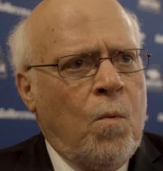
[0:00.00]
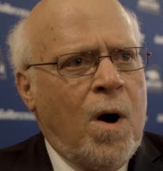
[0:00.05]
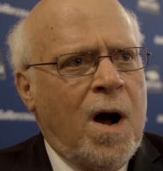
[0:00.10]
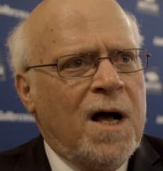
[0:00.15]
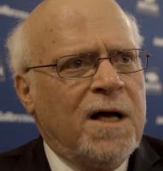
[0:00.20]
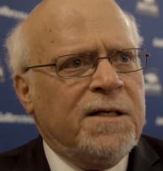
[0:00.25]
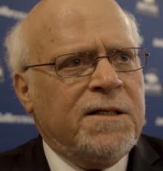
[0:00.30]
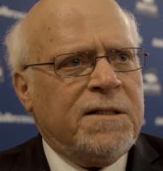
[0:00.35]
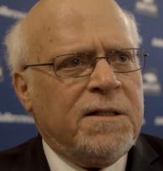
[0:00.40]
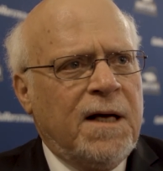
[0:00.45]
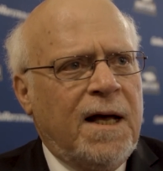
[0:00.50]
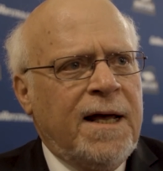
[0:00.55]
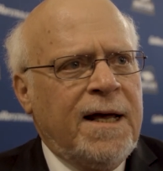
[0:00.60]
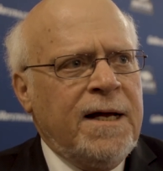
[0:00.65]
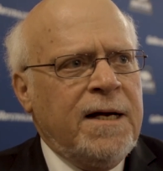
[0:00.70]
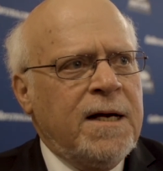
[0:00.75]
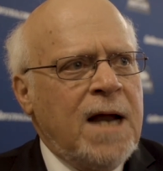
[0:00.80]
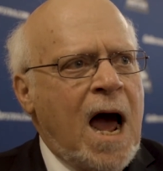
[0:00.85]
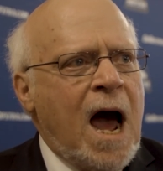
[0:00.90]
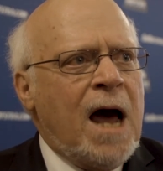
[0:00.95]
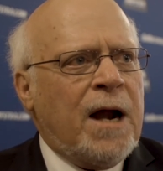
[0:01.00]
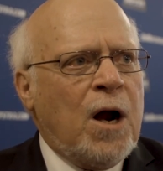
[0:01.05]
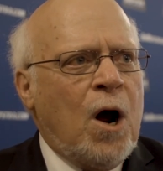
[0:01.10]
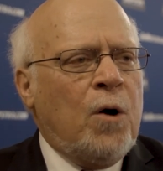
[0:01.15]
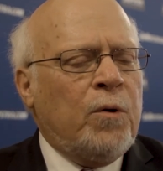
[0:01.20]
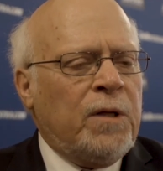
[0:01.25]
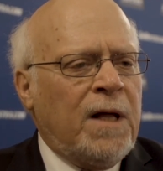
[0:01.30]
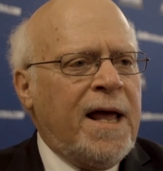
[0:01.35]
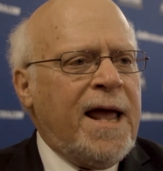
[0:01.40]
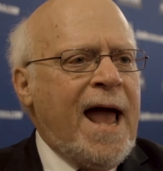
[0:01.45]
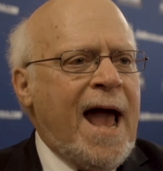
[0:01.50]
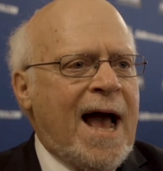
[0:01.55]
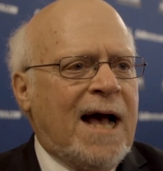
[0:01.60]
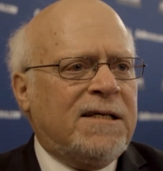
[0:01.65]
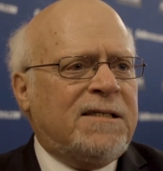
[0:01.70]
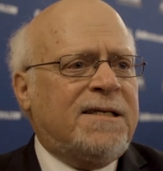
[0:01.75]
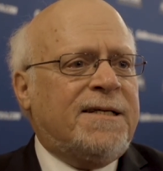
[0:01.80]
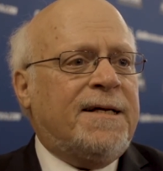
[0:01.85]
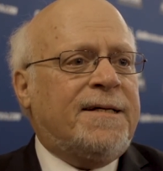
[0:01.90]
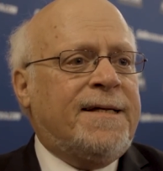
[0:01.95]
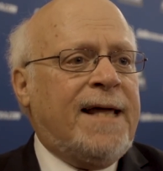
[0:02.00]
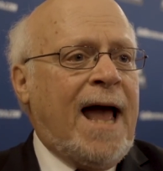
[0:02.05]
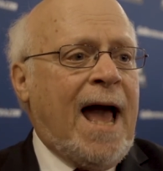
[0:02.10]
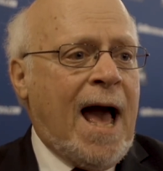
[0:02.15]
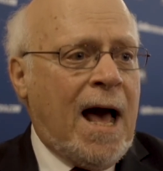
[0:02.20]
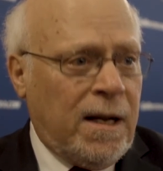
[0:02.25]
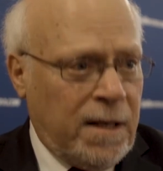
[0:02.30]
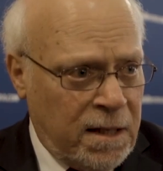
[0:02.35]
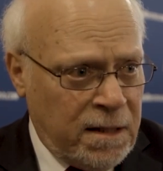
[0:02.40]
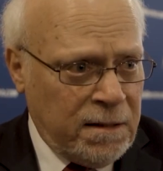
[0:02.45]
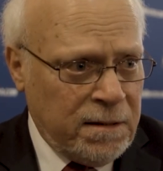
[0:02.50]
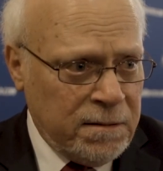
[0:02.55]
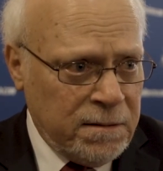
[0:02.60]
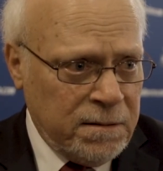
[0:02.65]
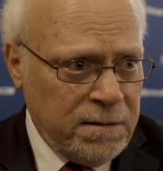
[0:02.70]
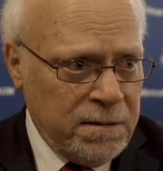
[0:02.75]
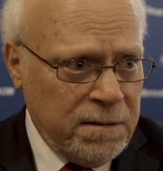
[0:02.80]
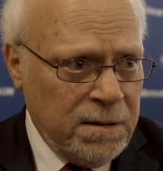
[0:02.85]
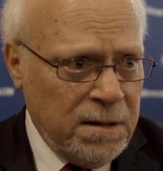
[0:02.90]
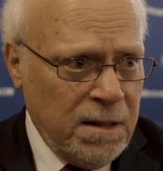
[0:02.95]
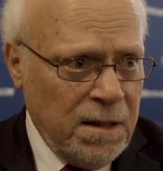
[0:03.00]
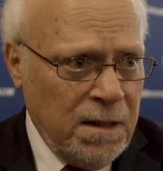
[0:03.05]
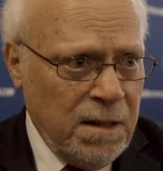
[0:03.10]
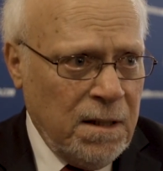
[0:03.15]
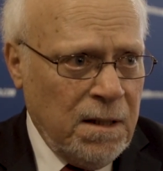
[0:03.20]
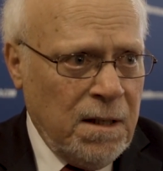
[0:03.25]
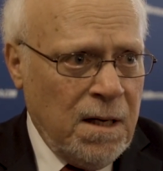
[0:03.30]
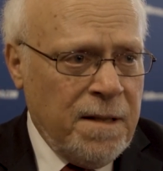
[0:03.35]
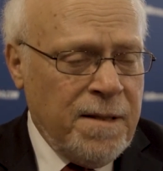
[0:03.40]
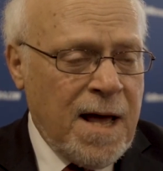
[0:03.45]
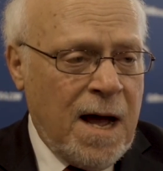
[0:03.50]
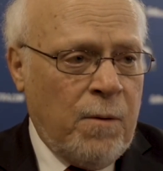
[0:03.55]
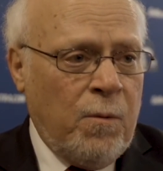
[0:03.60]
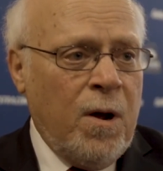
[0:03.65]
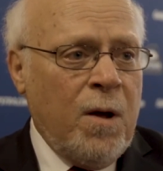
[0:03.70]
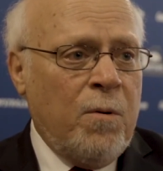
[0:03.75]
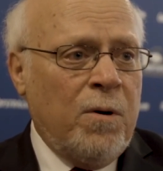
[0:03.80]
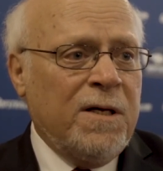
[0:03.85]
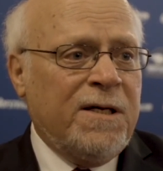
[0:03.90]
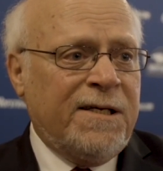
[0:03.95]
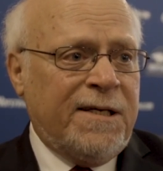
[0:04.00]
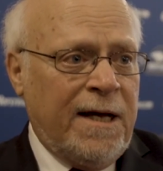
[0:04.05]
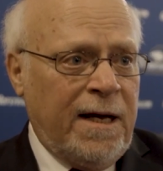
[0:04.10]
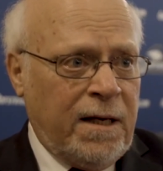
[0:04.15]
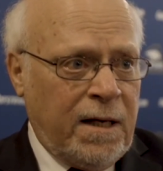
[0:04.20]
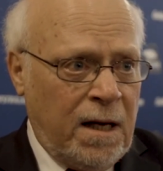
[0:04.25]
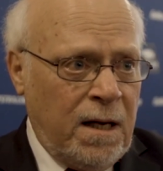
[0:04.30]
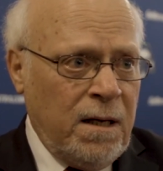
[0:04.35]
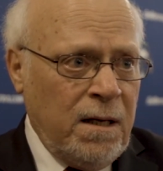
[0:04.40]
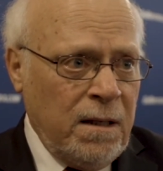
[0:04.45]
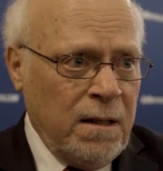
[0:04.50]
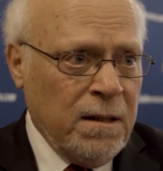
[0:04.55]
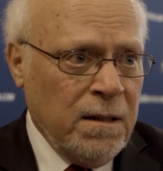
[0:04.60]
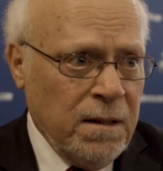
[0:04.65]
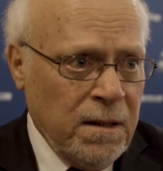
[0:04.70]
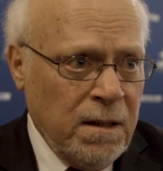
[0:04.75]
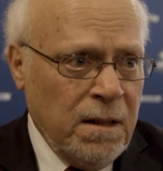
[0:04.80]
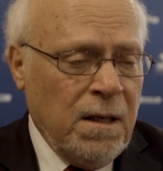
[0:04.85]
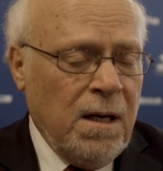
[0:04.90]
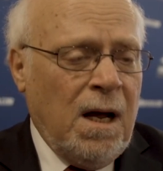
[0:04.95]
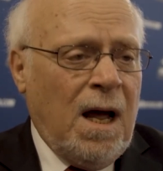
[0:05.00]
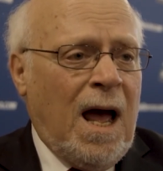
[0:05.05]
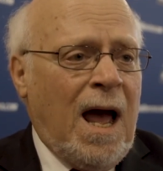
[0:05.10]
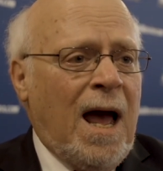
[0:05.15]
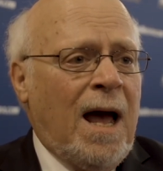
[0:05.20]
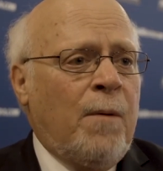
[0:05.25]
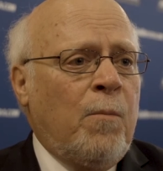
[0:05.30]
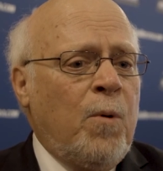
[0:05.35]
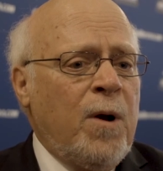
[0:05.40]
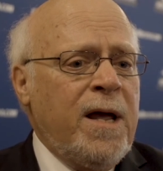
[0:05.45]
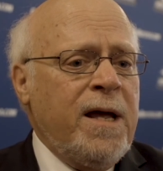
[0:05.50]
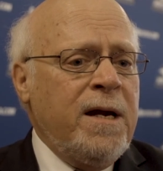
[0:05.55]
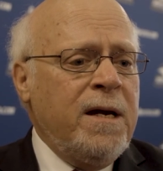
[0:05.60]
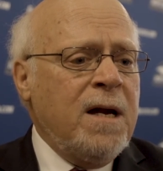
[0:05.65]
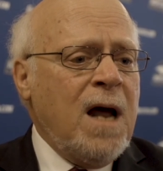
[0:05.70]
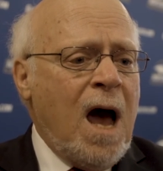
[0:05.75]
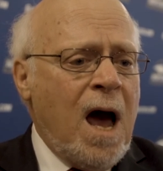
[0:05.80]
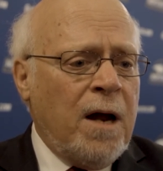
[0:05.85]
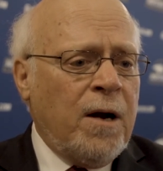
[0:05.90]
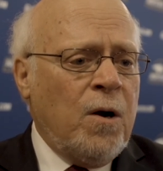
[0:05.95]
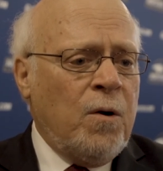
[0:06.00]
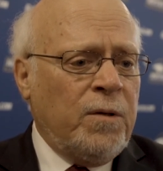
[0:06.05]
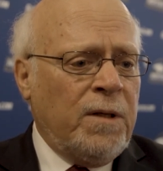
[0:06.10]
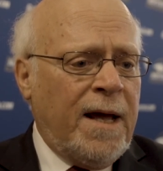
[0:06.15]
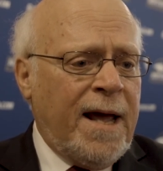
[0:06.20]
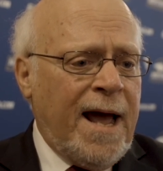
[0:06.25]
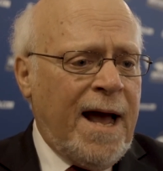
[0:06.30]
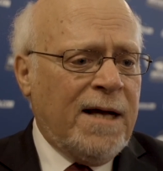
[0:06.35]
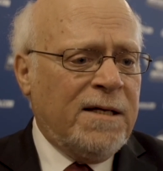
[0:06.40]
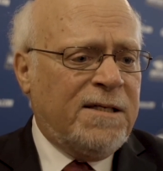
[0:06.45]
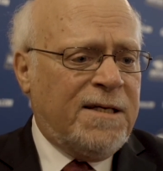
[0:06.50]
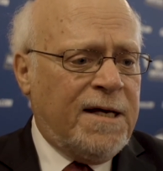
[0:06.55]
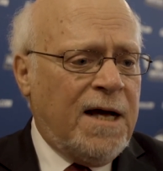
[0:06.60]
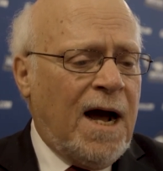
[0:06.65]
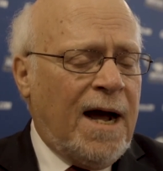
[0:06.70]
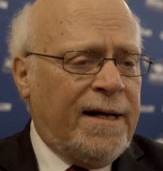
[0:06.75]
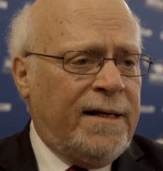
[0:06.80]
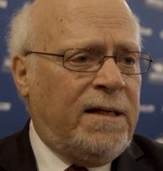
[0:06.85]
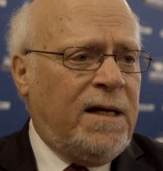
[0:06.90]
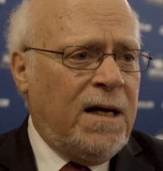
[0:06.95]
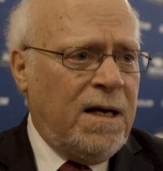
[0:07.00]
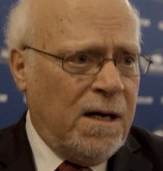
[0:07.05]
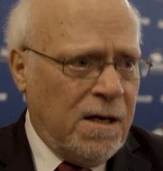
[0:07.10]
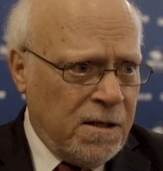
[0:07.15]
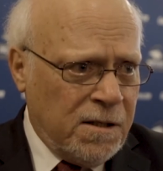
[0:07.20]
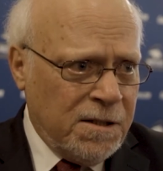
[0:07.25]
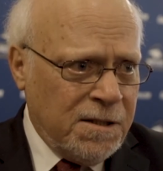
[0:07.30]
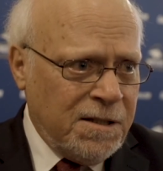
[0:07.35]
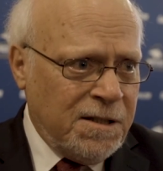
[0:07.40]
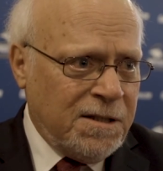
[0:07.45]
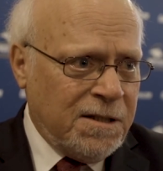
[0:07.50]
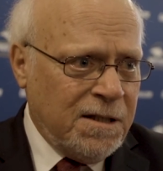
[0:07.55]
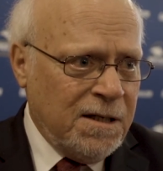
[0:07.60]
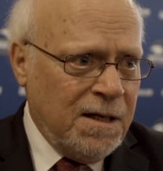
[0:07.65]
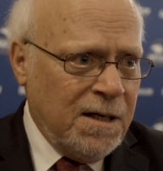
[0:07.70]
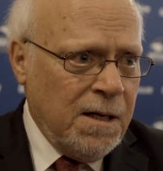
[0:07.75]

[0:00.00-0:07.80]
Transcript: was he not only has the talent that we were seeking, and he not only has the ideals,